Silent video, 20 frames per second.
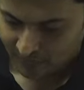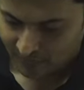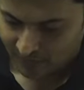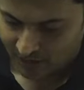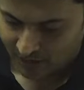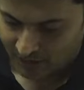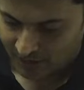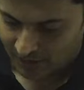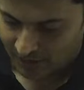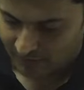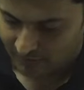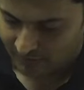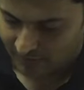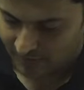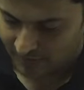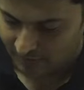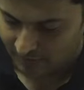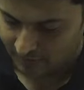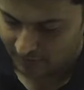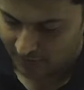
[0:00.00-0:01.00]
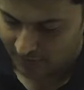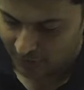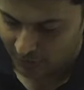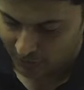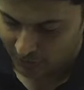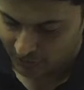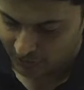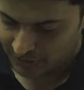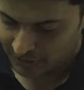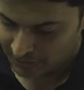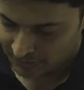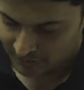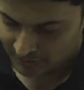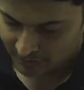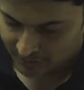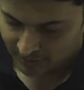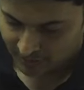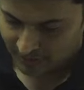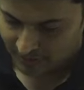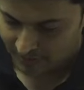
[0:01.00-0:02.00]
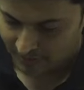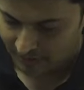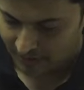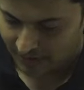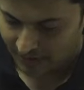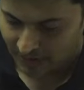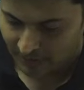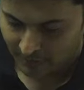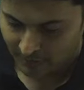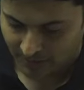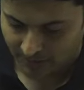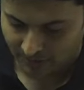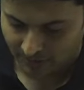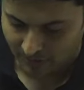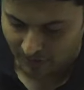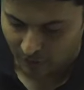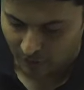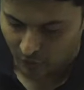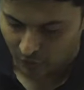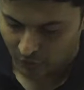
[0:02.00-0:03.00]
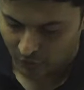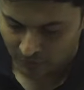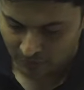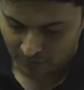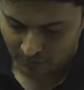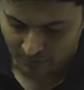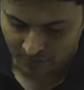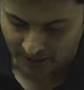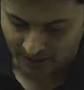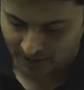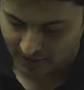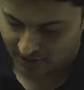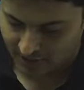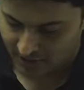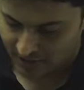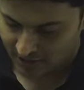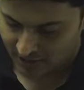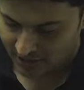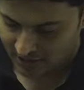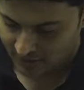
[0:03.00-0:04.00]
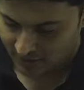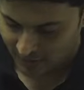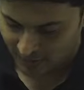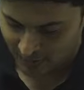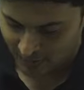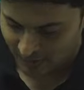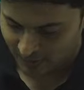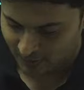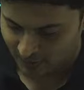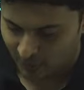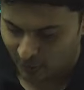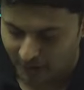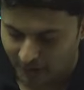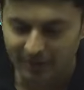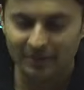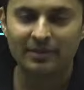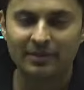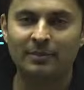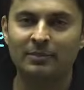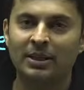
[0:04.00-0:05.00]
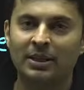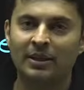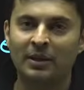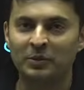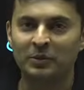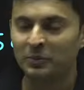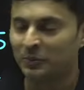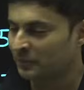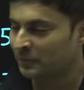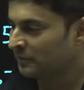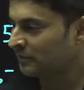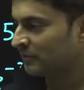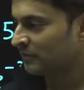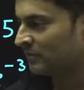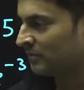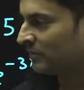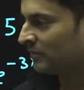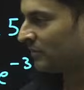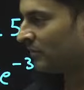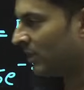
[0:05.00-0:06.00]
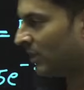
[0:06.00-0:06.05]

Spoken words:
I feel very good meeting my fellow mates because I was born in Tamil Nadu. Yeah,